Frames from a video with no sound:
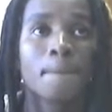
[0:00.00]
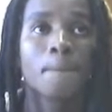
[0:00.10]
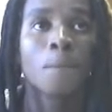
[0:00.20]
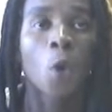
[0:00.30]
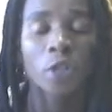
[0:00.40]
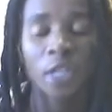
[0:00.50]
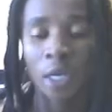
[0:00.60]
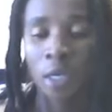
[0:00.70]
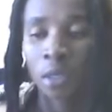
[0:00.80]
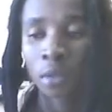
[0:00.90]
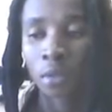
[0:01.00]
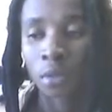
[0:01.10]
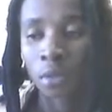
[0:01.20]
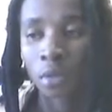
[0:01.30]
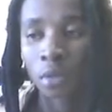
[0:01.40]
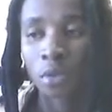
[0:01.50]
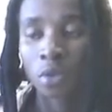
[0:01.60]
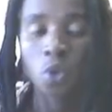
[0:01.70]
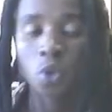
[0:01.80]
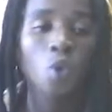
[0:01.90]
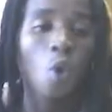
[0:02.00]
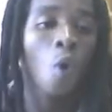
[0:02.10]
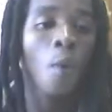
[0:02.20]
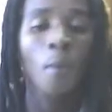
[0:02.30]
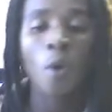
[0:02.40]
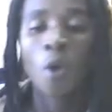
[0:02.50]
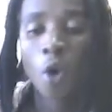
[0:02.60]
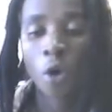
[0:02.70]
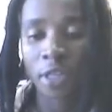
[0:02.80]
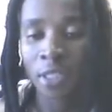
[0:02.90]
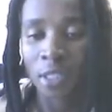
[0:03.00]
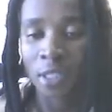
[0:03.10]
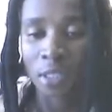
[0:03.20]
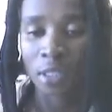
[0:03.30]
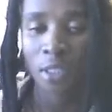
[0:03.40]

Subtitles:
more than 2 or more authors,